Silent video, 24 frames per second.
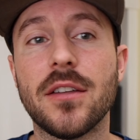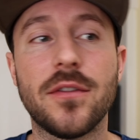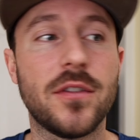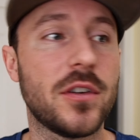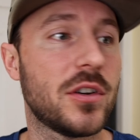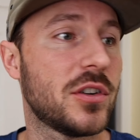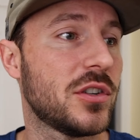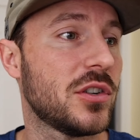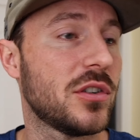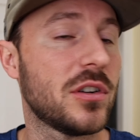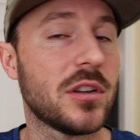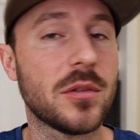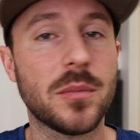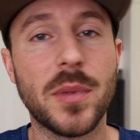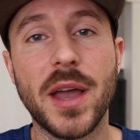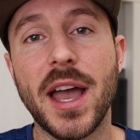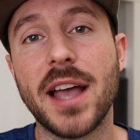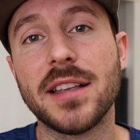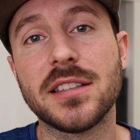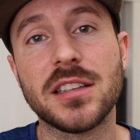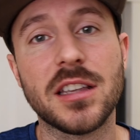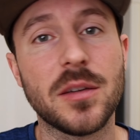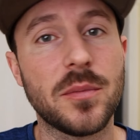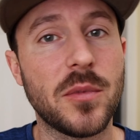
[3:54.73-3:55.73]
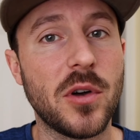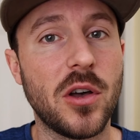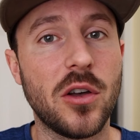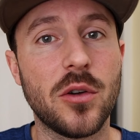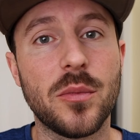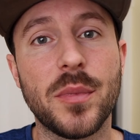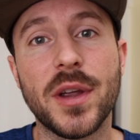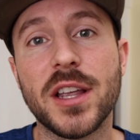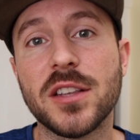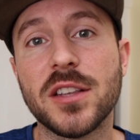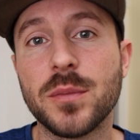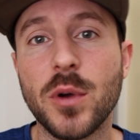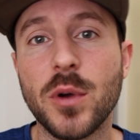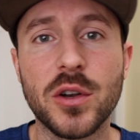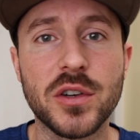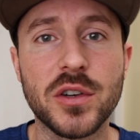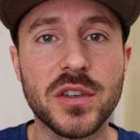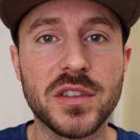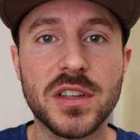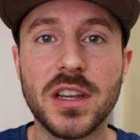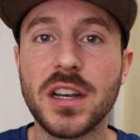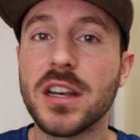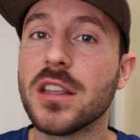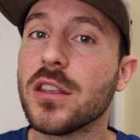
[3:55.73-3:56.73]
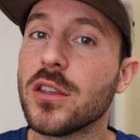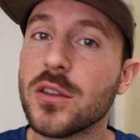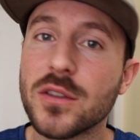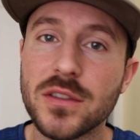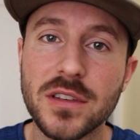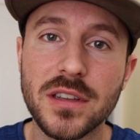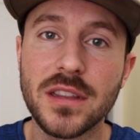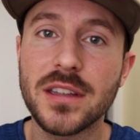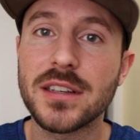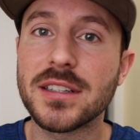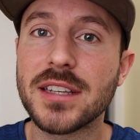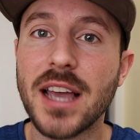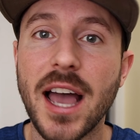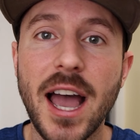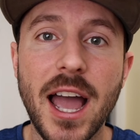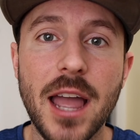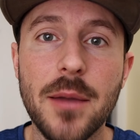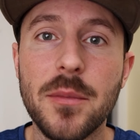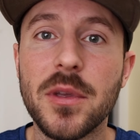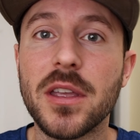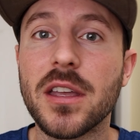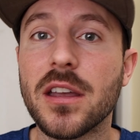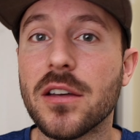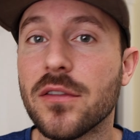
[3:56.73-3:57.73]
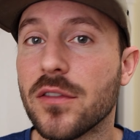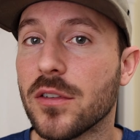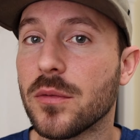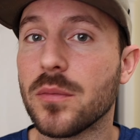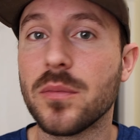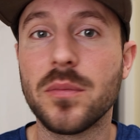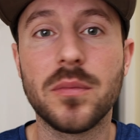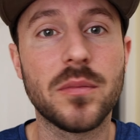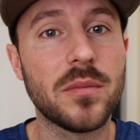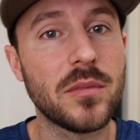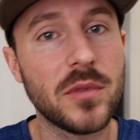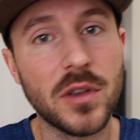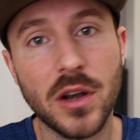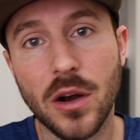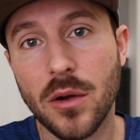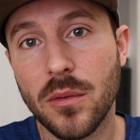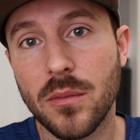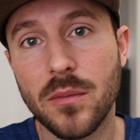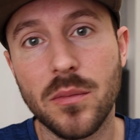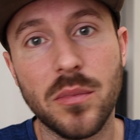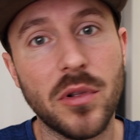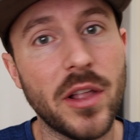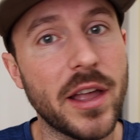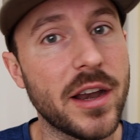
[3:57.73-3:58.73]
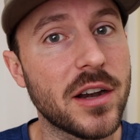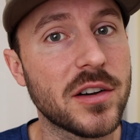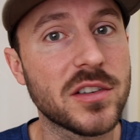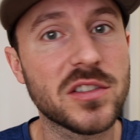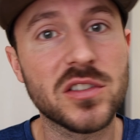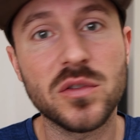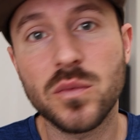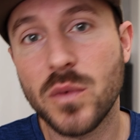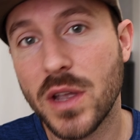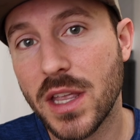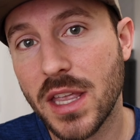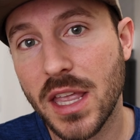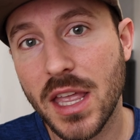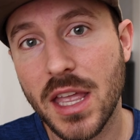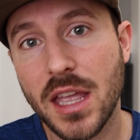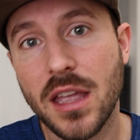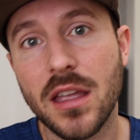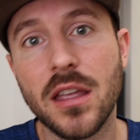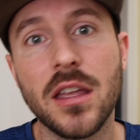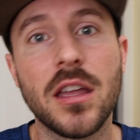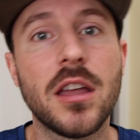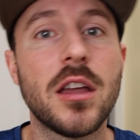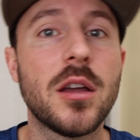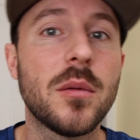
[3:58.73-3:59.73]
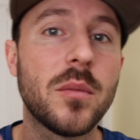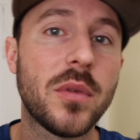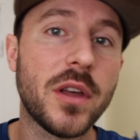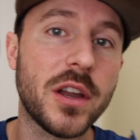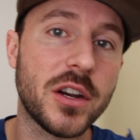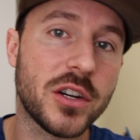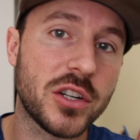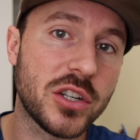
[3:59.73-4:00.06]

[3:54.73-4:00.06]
If you're shooting basketball or baseball, just getting used to the timing of a, you know, player swinging, player